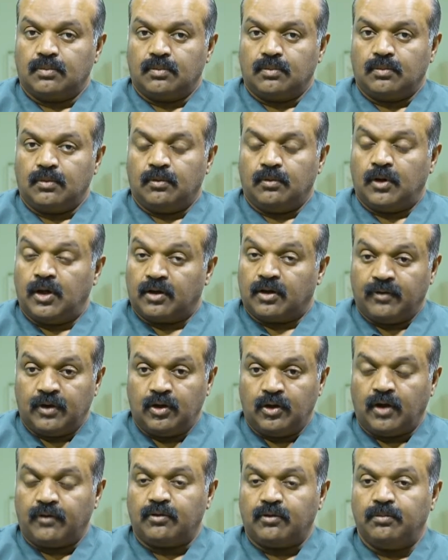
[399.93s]
like
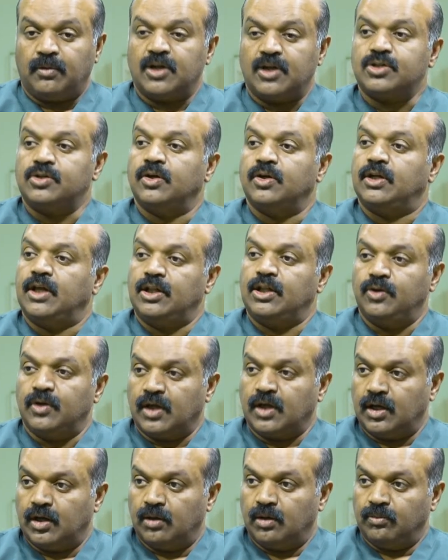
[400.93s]
when you have to brush your teeth,
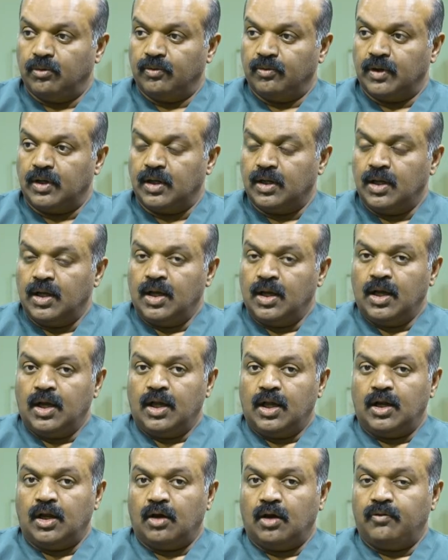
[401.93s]
you can remove it.
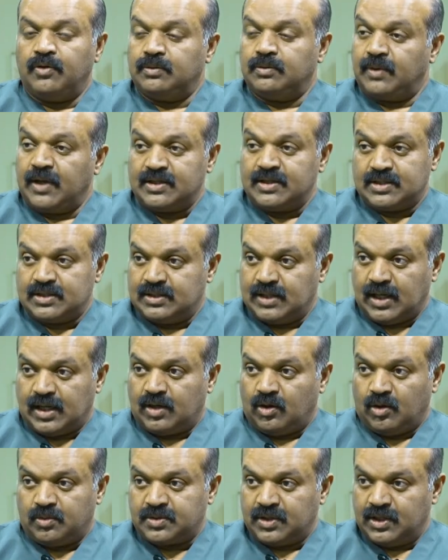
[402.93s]
Now with braces,
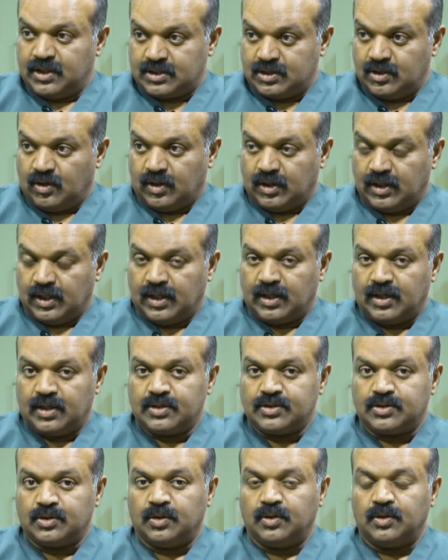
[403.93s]
that option is not there.
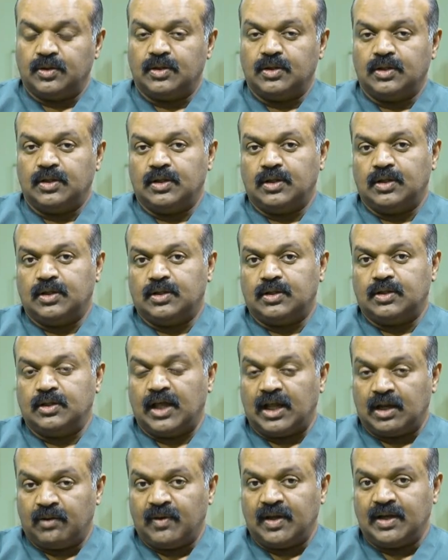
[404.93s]
So
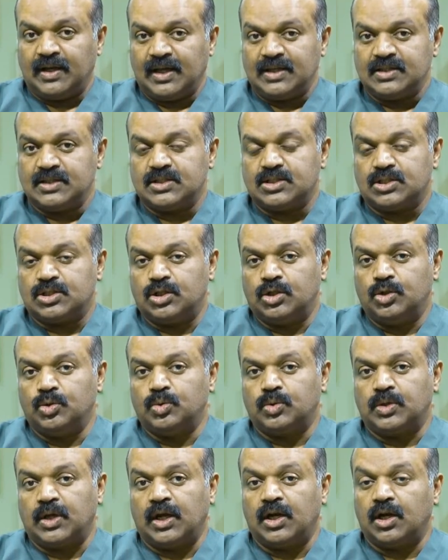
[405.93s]
the advantage is
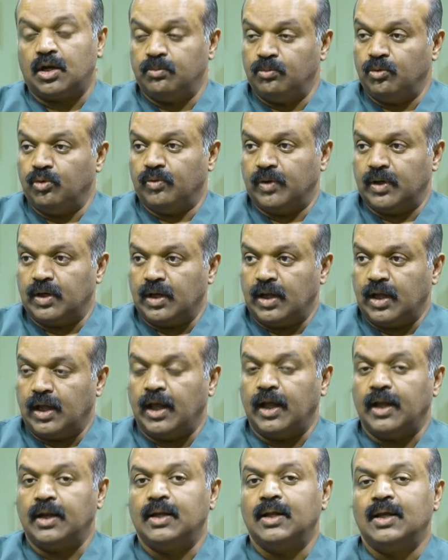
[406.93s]
you can remove it,
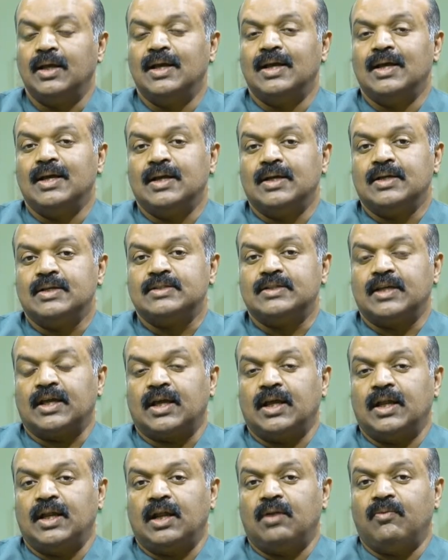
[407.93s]
and
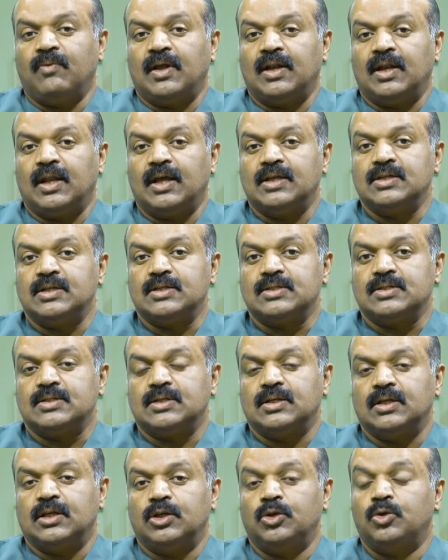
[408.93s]
second advantage
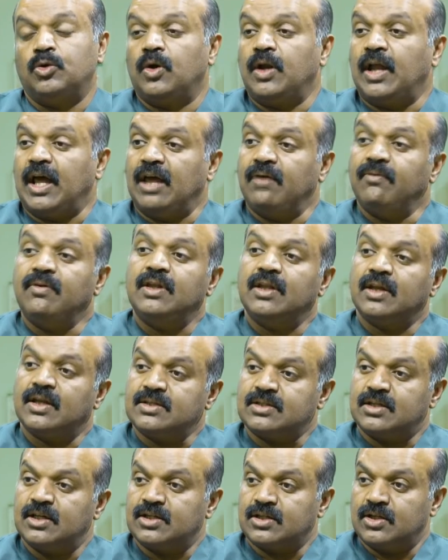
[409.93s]
is you don't have any
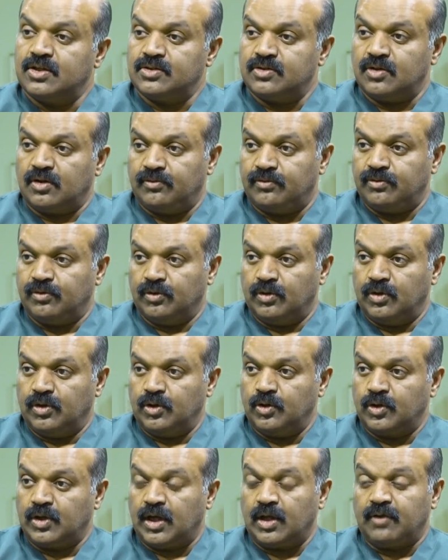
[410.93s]
restrictions on
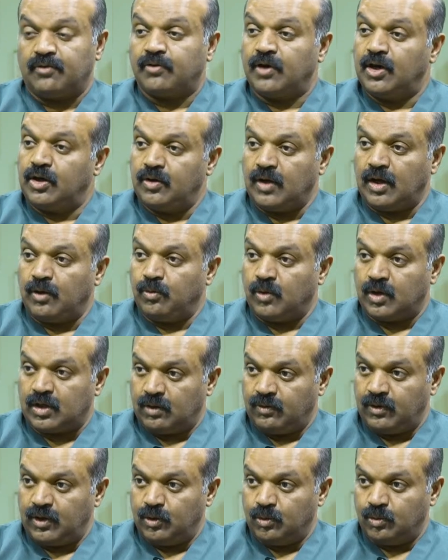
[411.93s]
food. You get free to have
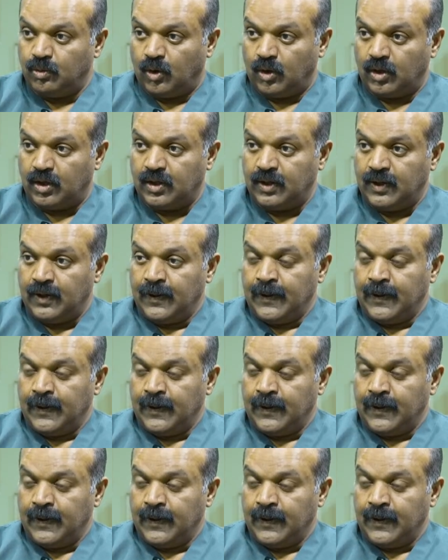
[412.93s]
whatever you want.